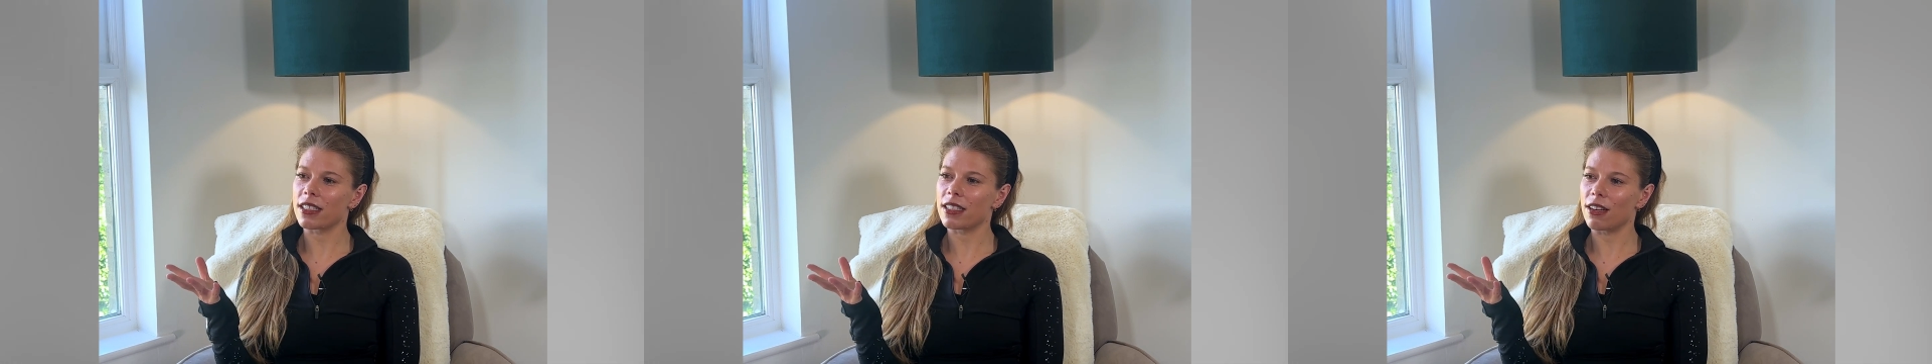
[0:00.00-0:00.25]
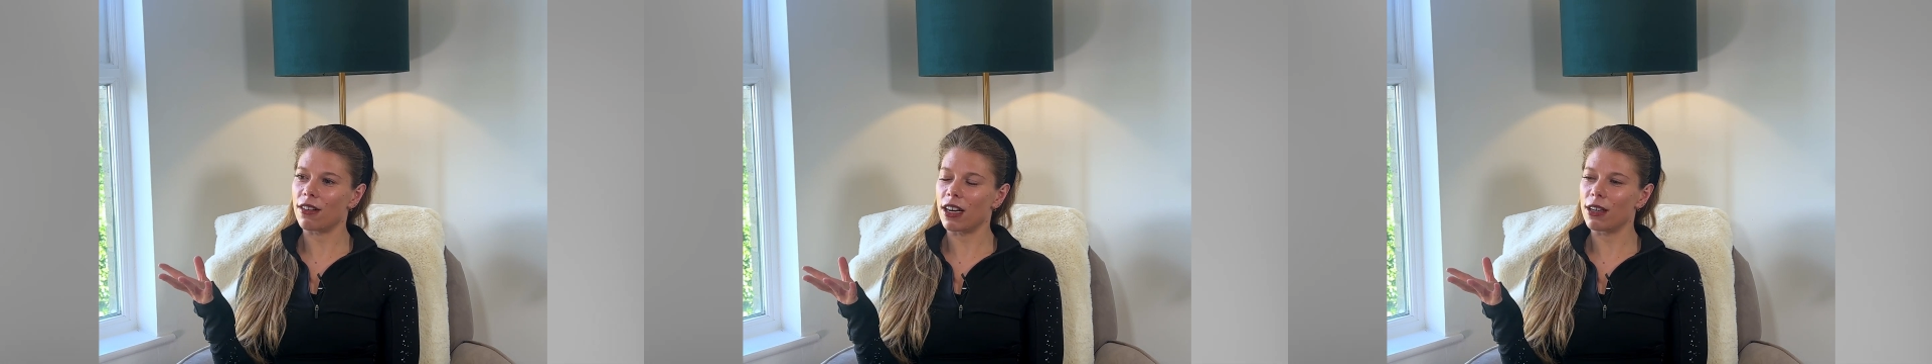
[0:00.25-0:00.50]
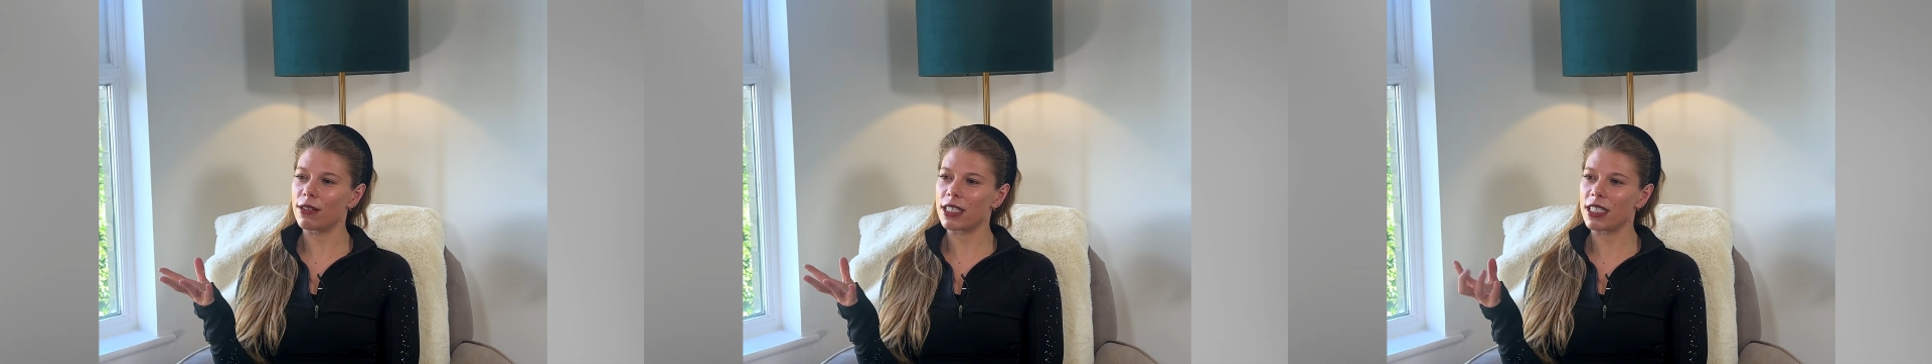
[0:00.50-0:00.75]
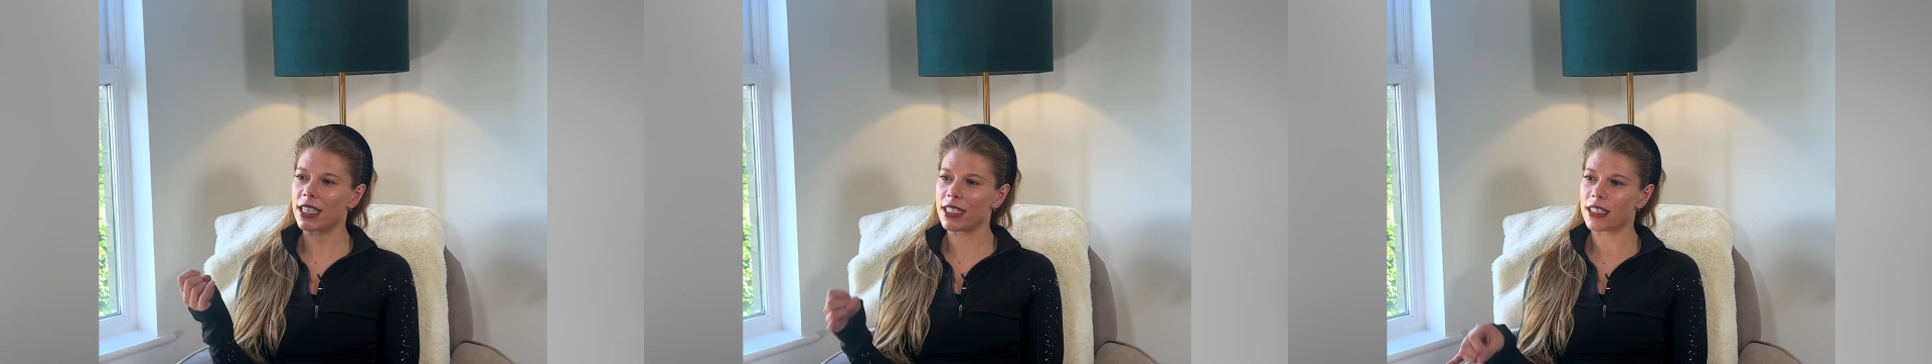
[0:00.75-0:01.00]
So I would
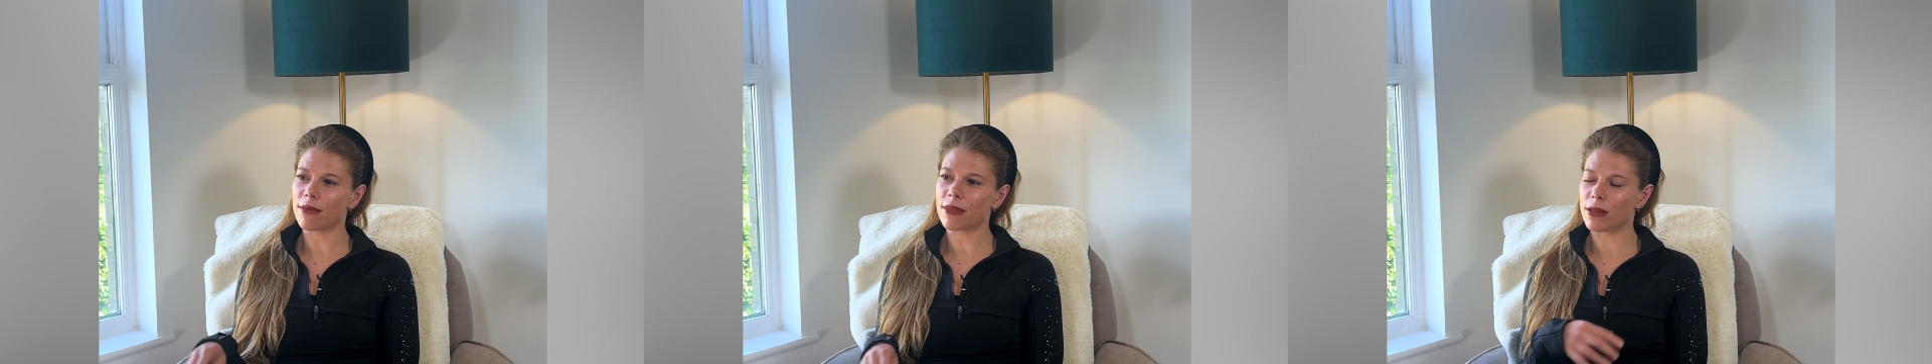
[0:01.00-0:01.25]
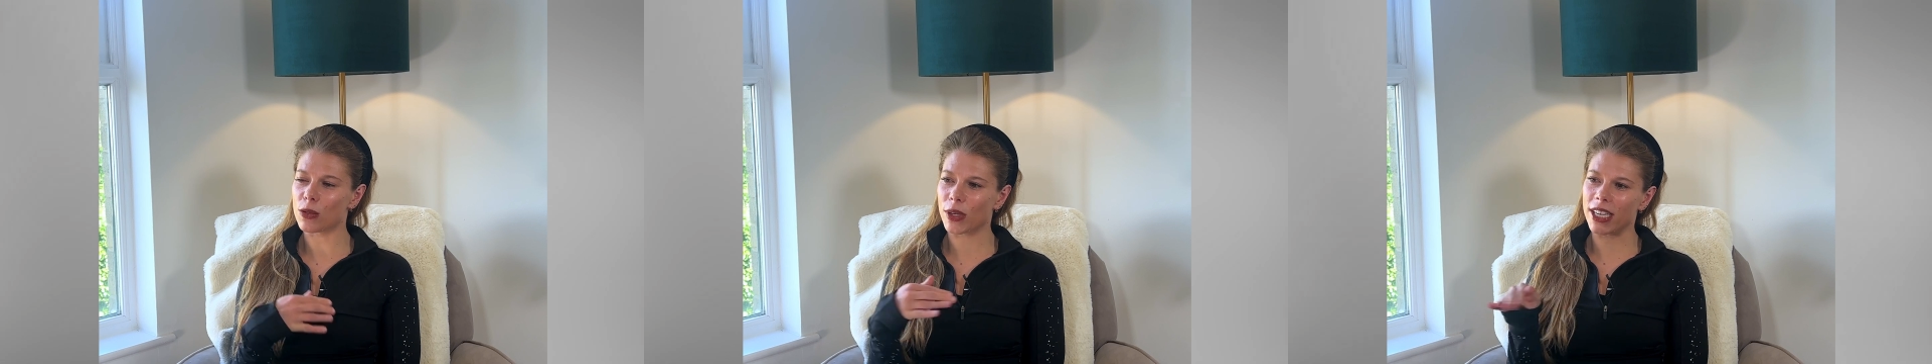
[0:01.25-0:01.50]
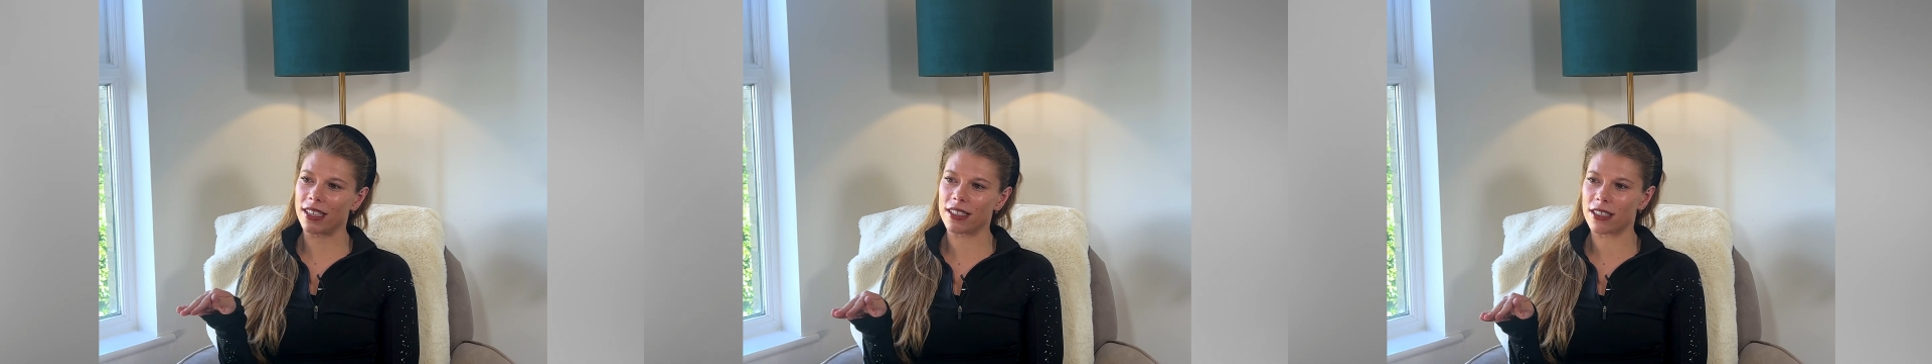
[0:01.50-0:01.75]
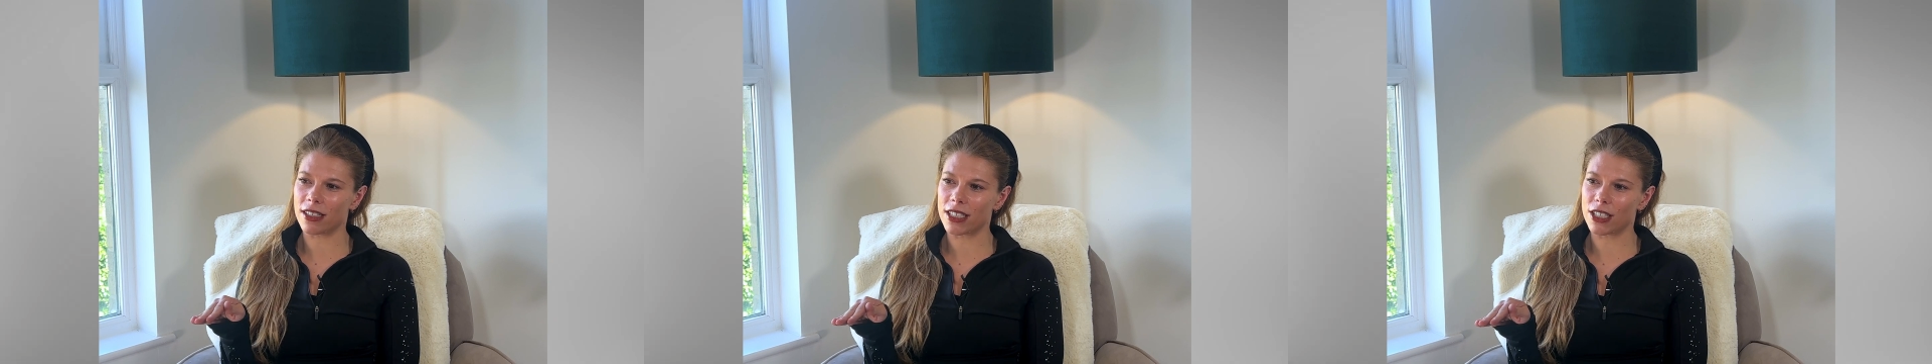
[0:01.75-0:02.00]
say sometimes we hit a
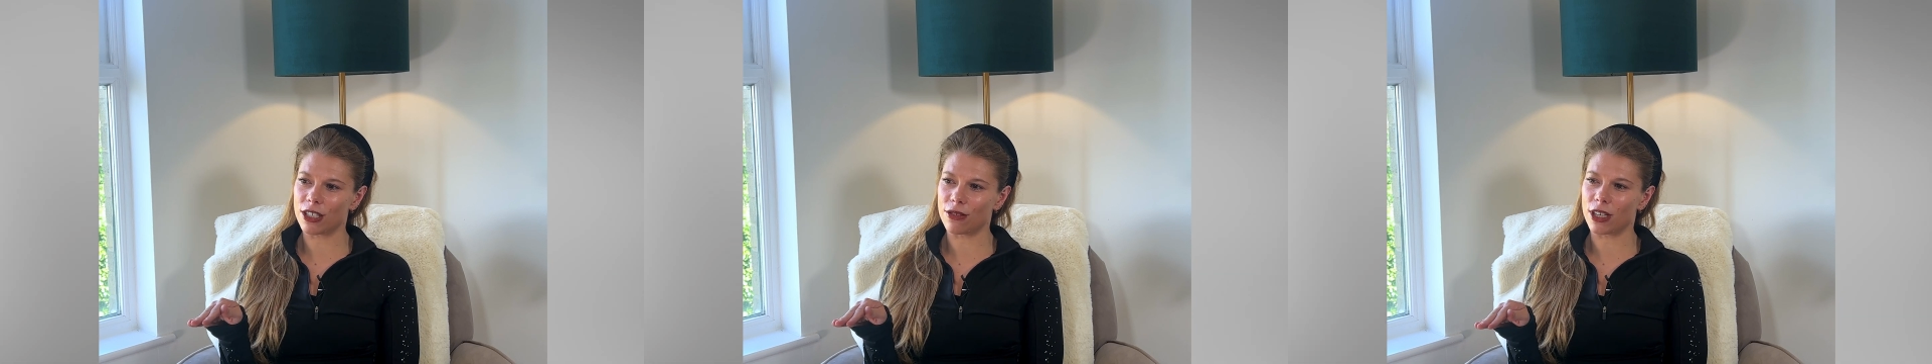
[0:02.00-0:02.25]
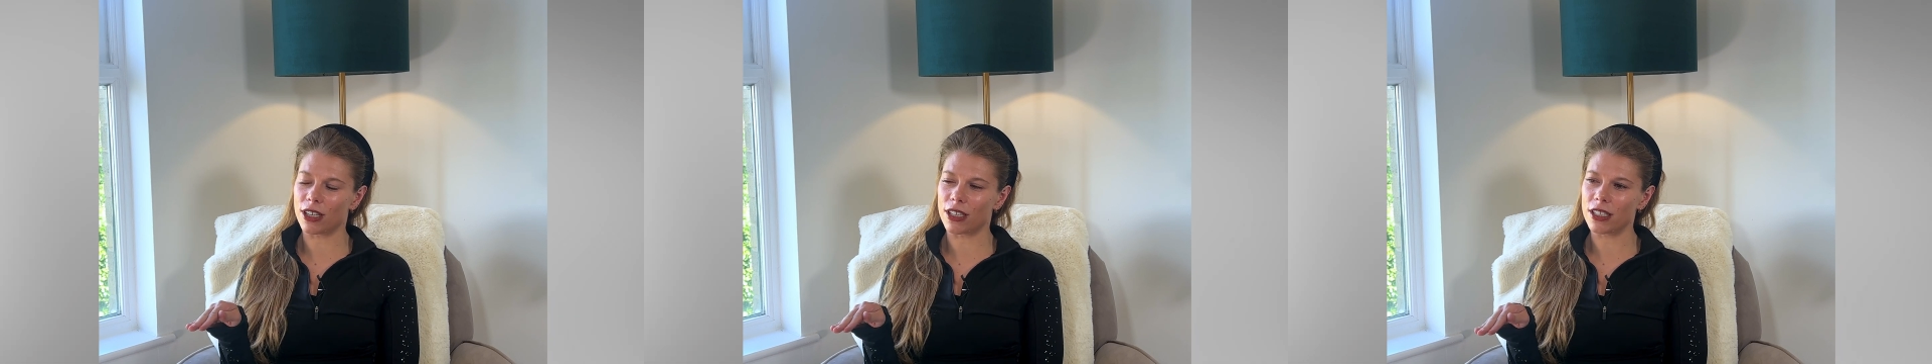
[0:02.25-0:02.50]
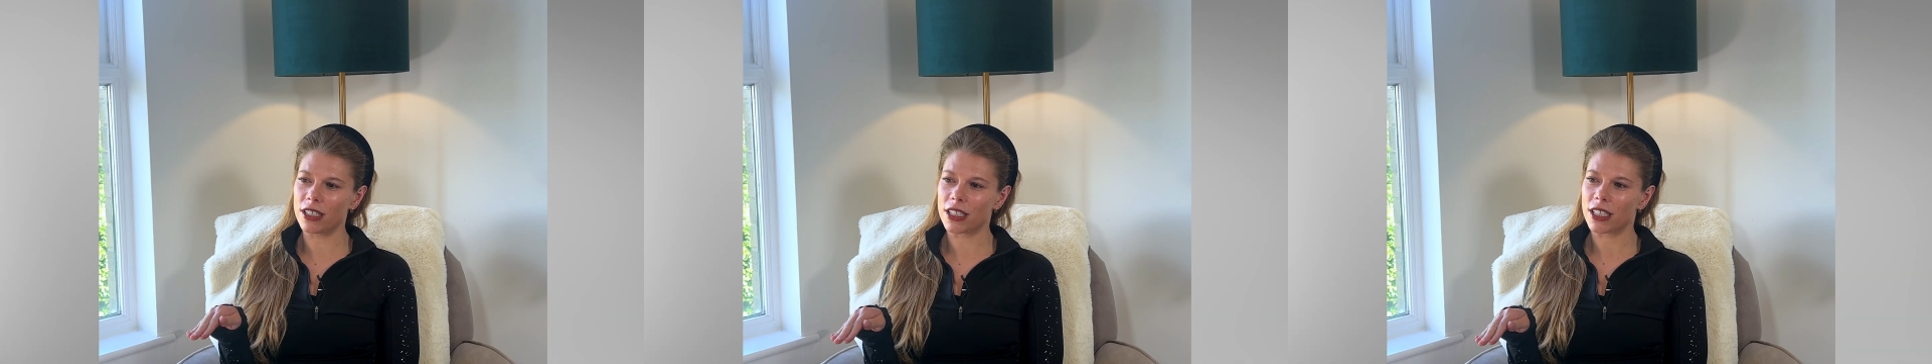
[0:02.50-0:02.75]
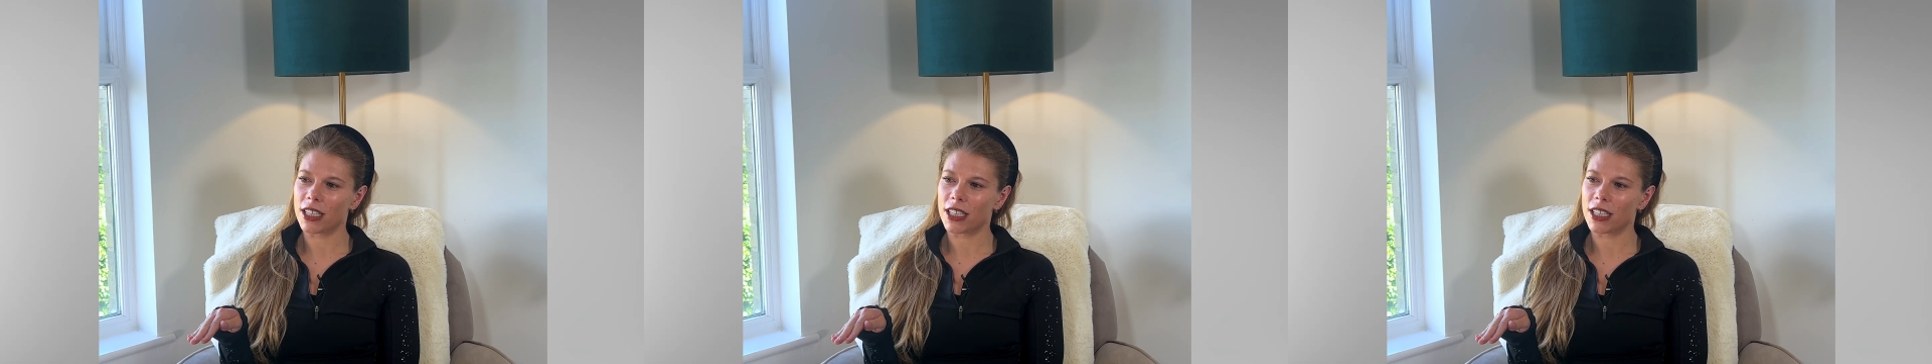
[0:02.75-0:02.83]
diet too hard